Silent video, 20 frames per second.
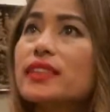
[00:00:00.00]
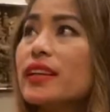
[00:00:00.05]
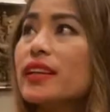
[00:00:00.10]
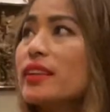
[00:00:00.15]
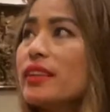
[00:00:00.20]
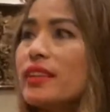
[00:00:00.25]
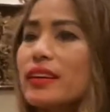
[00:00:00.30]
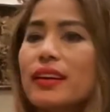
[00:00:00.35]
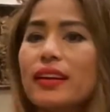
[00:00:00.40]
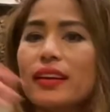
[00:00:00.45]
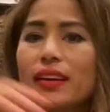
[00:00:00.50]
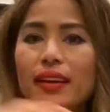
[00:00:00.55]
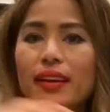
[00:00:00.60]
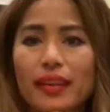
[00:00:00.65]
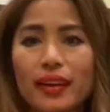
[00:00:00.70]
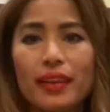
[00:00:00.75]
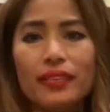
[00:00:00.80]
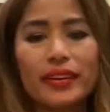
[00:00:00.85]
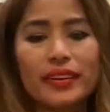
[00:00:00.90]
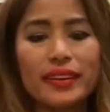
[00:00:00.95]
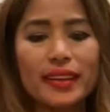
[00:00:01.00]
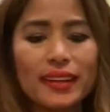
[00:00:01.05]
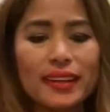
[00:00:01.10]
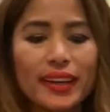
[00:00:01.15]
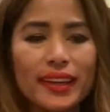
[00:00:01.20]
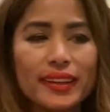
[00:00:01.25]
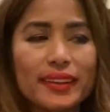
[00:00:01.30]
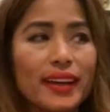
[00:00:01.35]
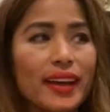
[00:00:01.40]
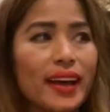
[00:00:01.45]
and, and everything
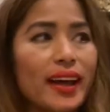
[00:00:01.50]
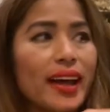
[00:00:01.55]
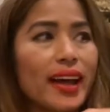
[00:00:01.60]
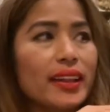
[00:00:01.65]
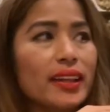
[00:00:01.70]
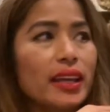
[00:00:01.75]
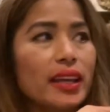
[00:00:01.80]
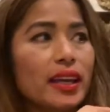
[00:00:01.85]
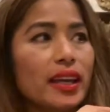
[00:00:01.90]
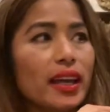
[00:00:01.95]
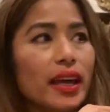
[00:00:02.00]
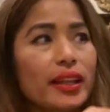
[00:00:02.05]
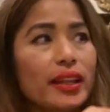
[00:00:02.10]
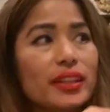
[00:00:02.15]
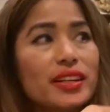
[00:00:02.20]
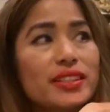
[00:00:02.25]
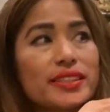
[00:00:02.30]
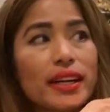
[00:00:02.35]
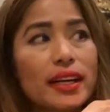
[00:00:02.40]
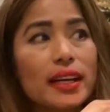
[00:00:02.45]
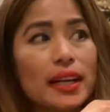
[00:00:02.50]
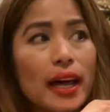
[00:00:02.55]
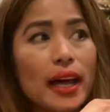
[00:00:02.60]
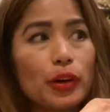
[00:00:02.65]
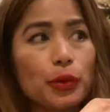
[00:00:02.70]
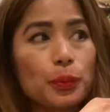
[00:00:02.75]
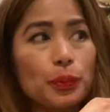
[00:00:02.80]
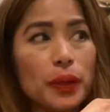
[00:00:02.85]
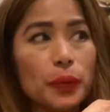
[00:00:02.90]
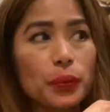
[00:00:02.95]
like that. And there's not a lot
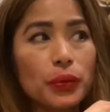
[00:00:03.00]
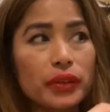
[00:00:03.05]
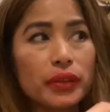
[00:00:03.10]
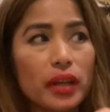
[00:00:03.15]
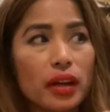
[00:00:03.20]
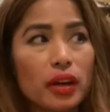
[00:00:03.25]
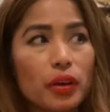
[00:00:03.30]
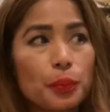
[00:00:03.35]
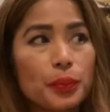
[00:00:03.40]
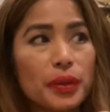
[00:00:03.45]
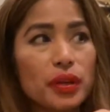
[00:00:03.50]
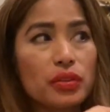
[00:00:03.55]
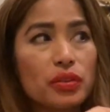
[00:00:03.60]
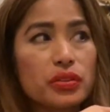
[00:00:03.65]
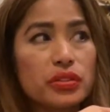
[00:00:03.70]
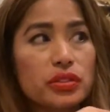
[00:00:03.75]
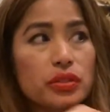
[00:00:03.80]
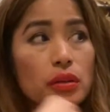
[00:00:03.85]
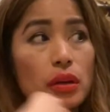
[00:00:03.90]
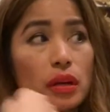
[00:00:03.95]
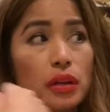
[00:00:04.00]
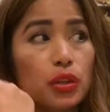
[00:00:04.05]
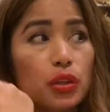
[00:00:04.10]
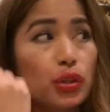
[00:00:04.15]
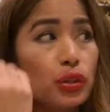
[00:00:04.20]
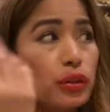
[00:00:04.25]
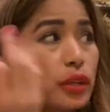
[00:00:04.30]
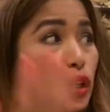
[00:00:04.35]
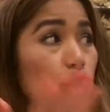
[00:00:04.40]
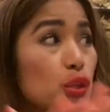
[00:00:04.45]
of people now because
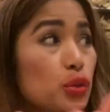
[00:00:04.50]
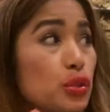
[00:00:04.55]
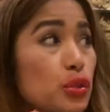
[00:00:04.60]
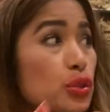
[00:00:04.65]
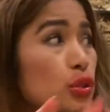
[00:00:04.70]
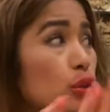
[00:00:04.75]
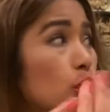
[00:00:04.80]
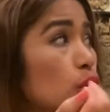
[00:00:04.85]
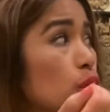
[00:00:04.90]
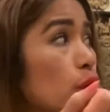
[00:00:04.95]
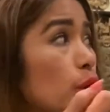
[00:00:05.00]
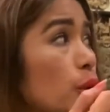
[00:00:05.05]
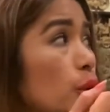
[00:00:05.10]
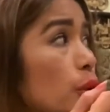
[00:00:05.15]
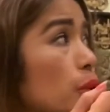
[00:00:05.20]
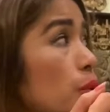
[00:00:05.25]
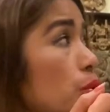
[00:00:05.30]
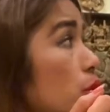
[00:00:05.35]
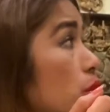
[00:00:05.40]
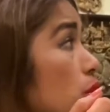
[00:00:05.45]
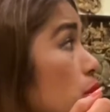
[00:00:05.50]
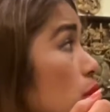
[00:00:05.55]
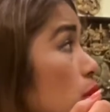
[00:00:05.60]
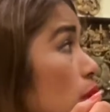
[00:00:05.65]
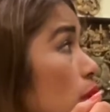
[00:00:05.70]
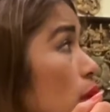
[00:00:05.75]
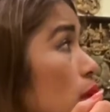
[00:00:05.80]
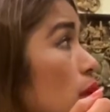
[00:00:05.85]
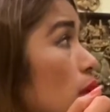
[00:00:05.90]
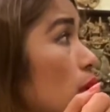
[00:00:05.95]
they used to close
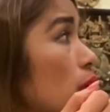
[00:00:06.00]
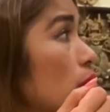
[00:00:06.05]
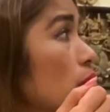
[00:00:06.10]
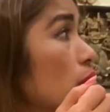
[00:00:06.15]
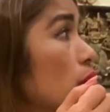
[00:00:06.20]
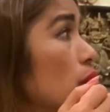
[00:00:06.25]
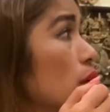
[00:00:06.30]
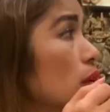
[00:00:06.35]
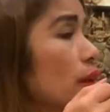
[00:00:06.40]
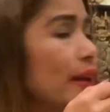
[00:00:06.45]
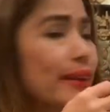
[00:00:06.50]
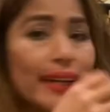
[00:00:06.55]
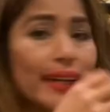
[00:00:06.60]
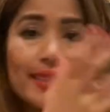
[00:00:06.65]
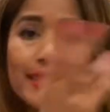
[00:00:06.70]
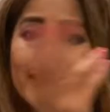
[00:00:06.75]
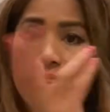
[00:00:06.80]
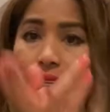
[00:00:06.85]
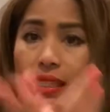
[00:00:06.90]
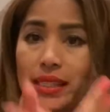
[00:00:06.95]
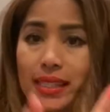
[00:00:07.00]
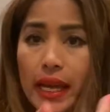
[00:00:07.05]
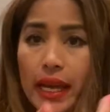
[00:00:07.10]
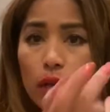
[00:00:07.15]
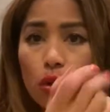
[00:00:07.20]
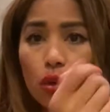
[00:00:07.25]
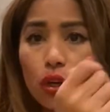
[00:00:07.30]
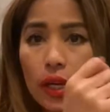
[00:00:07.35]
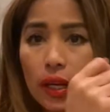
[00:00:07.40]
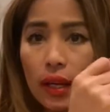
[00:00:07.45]
like I think 10
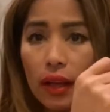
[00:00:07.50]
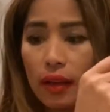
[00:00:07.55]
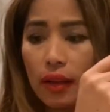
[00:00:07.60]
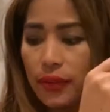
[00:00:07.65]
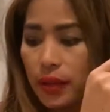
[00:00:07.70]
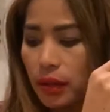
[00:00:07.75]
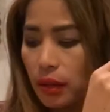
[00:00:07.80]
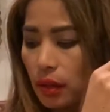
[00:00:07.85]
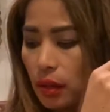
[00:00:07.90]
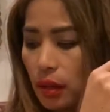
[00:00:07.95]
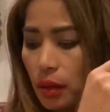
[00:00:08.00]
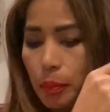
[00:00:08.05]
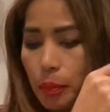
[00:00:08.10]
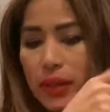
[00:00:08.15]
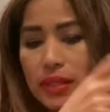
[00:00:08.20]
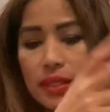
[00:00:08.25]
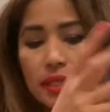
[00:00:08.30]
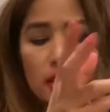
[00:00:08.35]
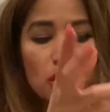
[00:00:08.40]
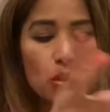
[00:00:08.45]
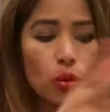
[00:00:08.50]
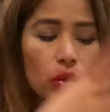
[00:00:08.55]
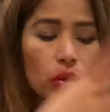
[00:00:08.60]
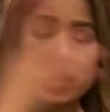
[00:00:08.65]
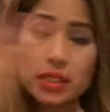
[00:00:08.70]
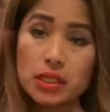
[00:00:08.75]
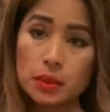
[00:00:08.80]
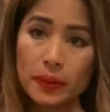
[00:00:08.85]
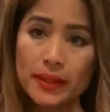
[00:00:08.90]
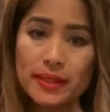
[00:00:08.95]
or 11. But since all
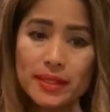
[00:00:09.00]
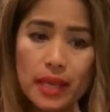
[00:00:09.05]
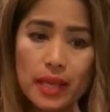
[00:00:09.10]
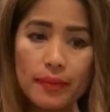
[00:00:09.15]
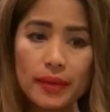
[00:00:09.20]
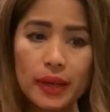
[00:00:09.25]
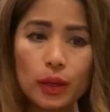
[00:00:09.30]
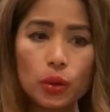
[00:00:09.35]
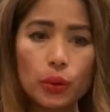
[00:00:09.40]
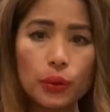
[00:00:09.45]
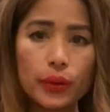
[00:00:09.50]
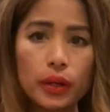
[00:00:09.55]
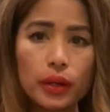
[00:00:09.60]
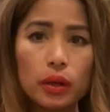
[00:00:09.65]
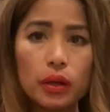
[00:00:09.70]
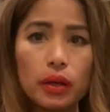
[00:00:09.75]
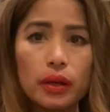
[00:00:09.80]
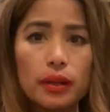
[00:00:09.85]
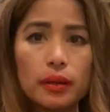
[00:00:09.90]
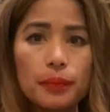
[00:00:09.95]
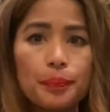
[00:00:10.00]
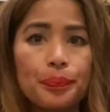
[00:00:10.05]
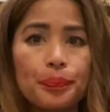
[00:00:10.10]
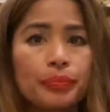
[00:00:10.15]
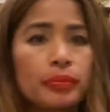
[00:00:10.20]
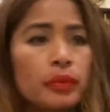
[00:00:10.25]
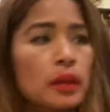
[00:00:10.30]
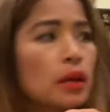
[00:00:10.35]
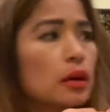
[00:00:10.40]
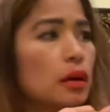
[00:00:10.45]
this pandemic going on,
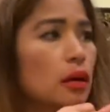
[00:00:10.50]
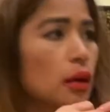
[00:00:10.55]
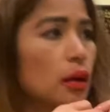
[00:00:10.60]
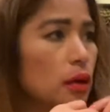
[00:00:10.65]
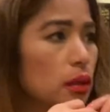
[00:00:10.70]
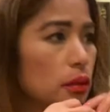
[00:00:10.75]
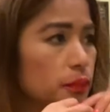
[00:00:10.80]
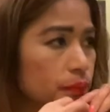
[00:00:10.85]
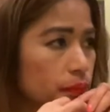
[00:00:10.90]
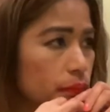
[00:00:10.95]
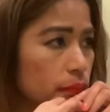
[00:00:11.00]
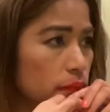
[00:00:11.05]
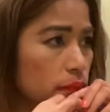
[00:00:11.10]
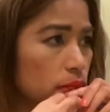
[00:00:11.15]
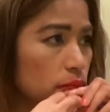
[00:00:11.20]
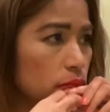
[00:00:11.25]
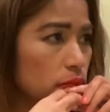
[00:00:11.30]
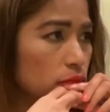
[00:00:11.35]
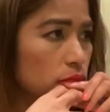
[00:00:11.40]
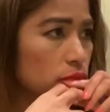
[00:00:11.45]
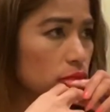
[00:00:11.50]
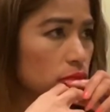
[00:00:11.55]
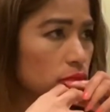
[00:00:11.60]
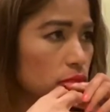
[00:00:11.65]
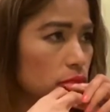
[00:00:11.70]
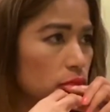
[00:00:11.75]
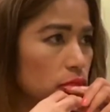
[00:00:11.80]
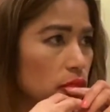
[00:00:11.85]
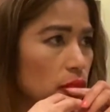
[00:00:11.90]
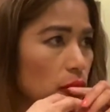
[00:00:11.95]
um,
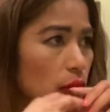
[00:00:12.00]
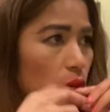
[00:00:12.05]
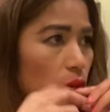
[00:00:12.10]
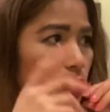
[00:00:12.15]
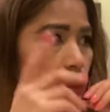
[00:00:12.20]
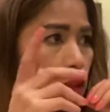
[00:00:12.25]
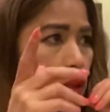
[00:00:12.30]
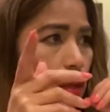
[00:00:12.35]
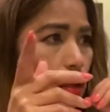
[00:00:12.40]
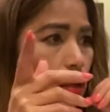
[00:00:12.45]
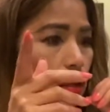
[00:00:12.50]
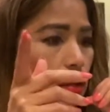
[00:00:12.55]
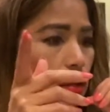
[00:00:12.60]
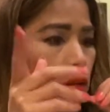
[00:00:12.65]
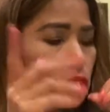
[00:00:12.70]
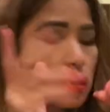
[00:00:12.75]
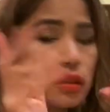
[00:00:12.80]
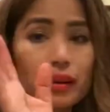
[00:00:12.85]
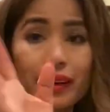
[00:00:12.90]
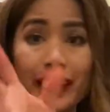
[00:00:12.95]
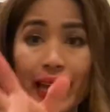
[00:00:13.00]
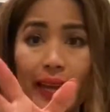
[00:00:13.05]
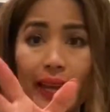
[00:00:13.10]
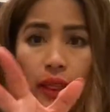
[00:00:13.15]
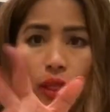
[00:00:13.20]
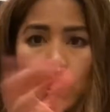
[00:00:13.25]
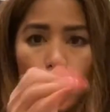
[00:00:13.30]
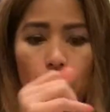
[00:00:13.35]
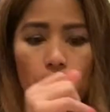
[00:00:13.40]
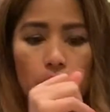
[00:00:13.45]
I think
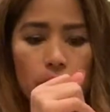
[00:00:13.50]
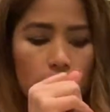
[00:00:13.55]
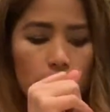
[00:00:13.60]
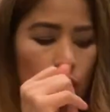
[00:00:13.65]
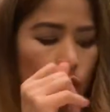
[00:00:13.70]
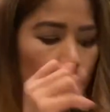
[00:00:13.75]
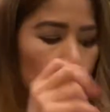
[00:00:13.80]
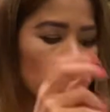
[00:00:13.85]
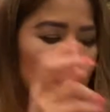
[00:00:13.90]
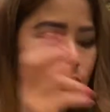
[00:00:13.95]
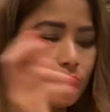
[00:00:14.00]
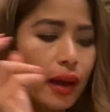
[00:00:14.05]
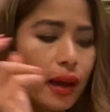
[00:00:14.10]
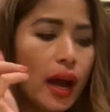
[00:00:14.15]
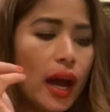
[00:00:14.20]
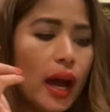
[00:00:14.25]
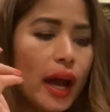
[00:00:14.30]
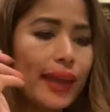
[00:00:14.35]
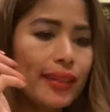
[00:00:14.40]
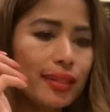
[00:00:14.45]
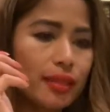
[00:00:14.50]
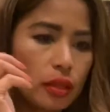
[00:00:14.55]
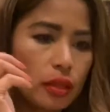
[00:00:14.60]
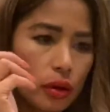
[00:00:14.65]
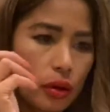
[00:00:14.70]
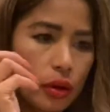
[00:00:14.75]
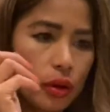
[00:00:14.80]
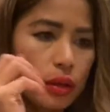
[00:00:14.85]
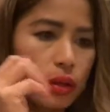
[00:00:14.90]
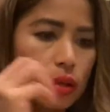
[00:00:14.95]
9.30 now,
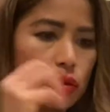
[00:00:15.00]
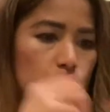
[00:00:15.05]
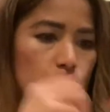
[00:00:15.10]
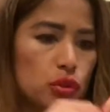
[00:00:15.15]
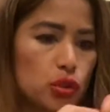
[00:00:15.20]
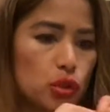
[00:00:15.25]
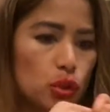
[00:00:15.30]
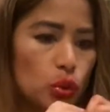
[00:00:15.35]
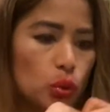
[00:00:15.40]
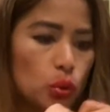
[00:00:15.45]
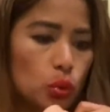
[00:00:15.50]
9.30. So